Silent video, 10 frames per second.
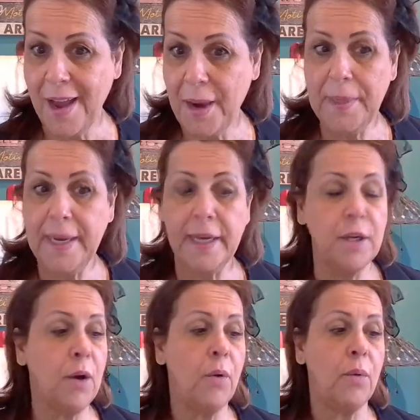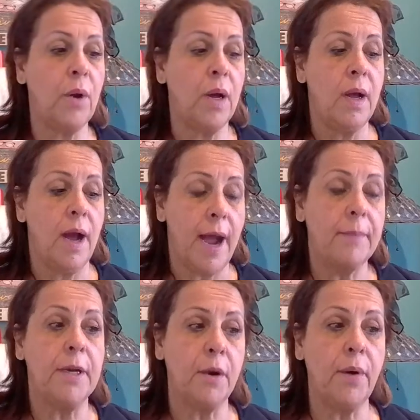I'm going to head and go. I'm
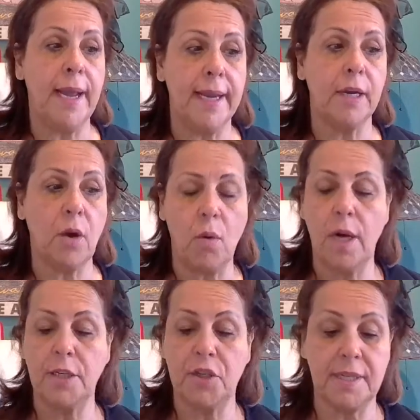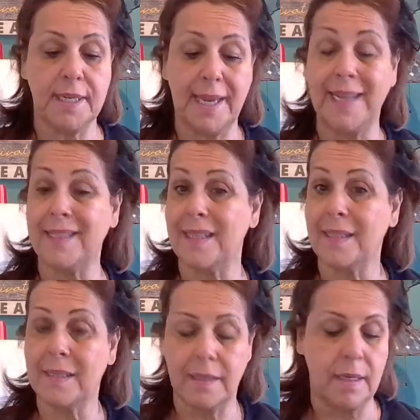going to go ahead and go on just in case
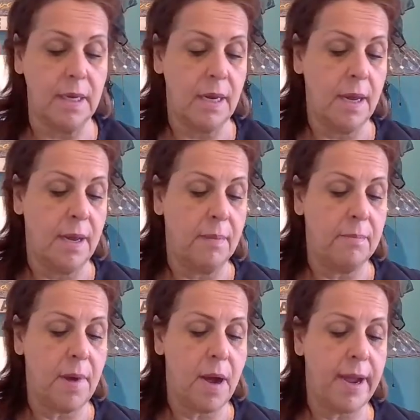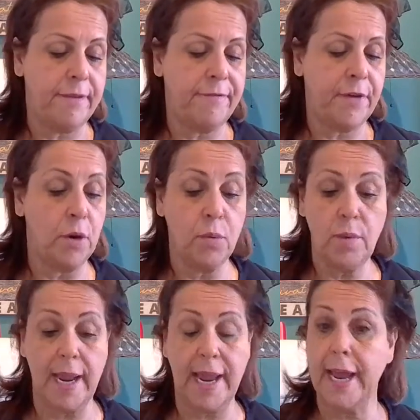it's my
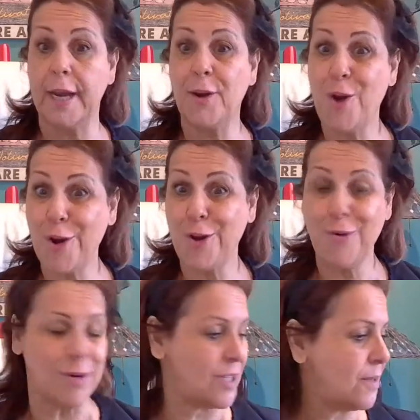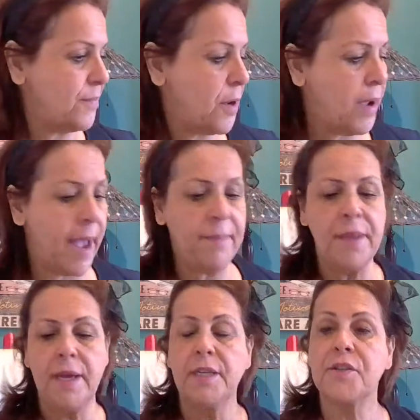phone and not yours. Okay.
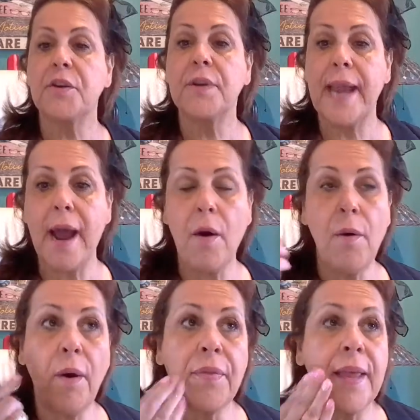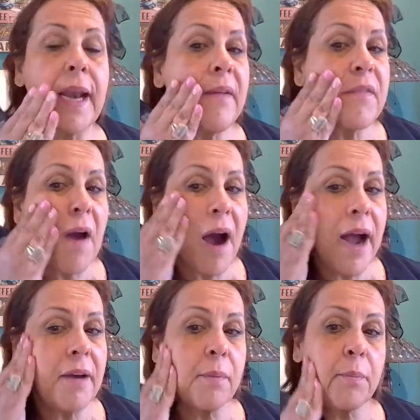So now that I've
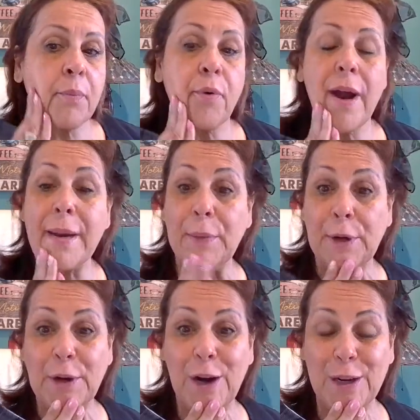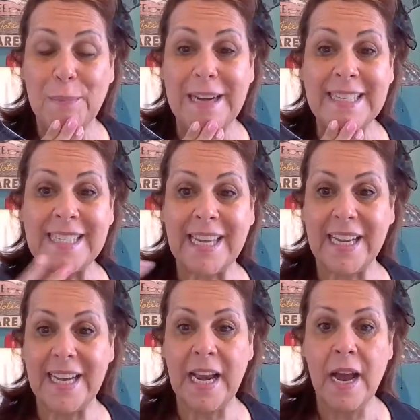got primer on my
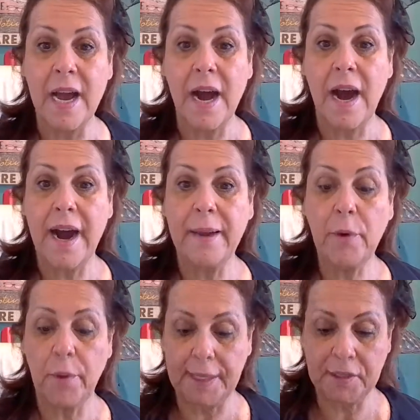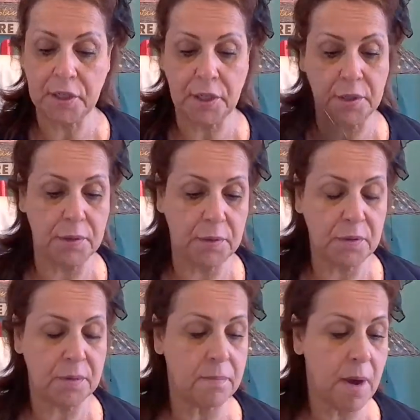skin, I'm going to
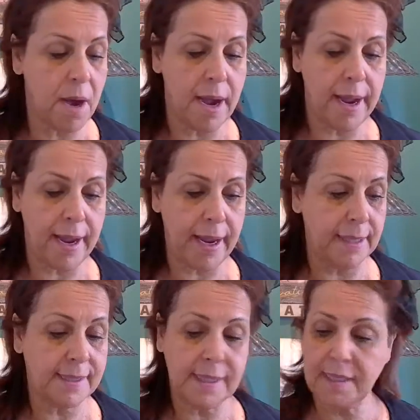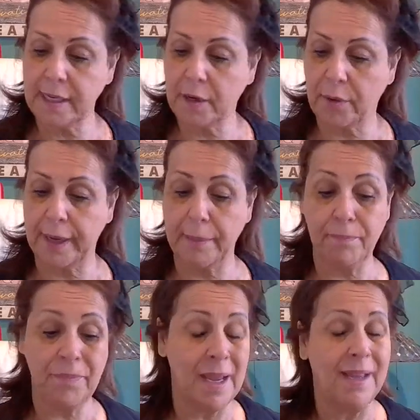use my CC
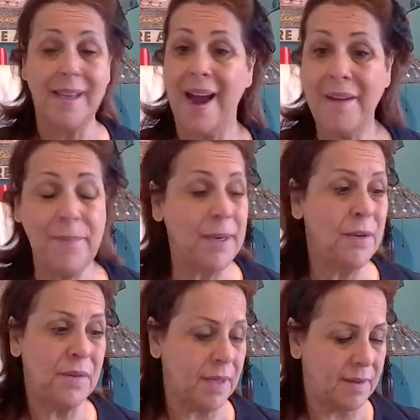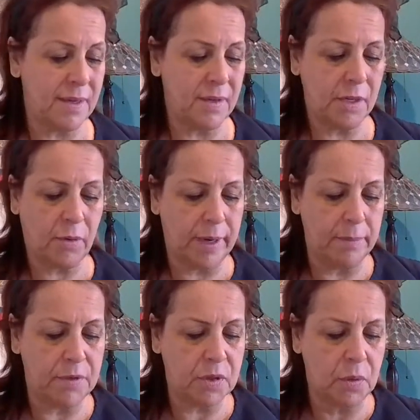cream. I've been using CC
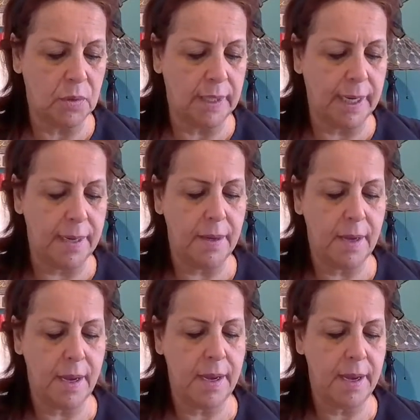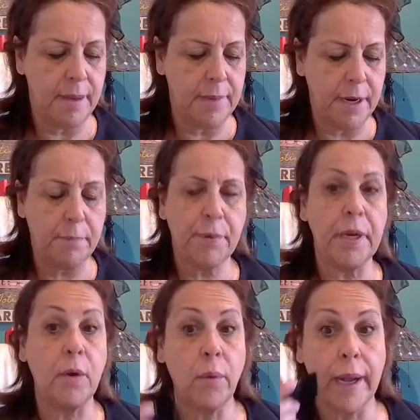cream solely um, here
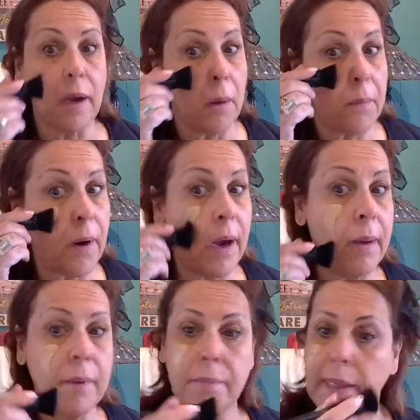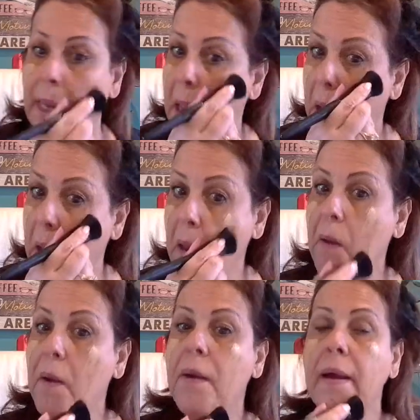pretty quick. I'll probably
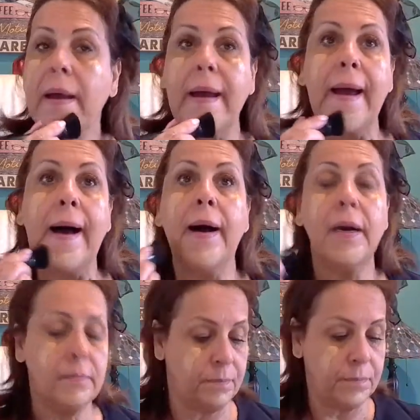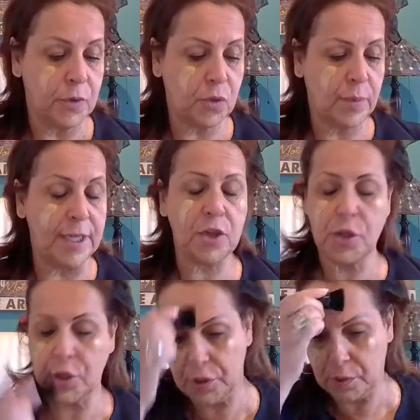um,
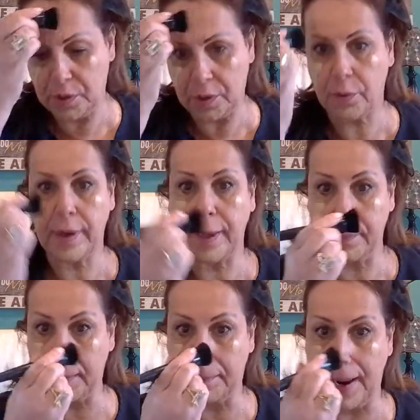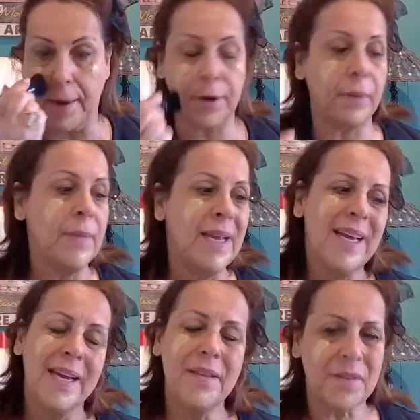switch to the cream to powder.
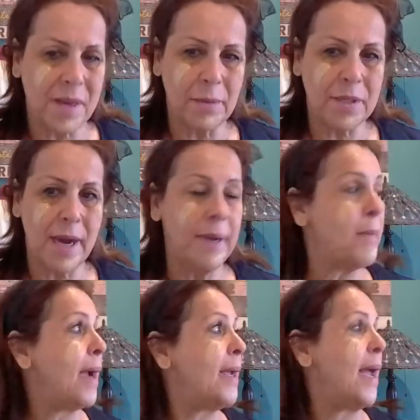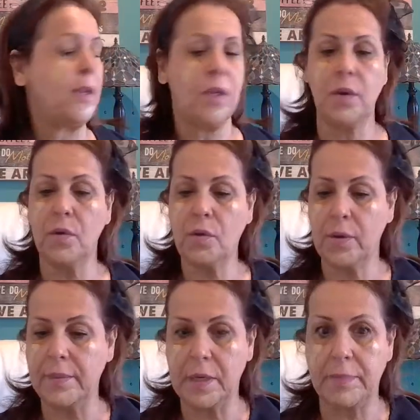In the summertime, I can't use
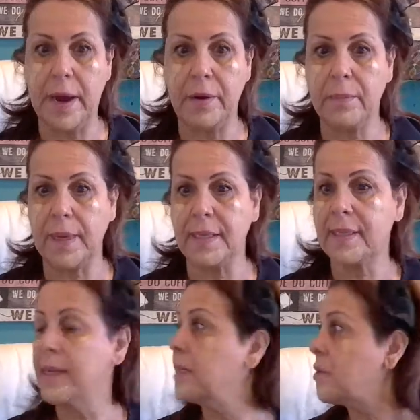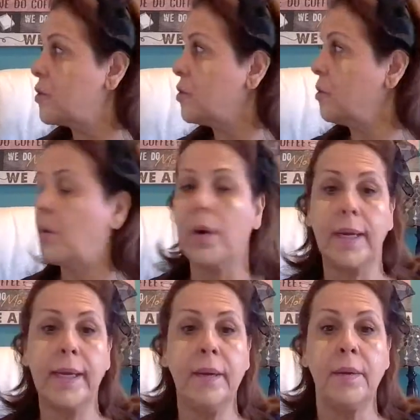cream to powder. My skin is too
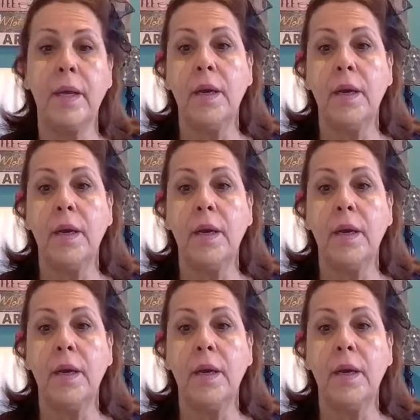oily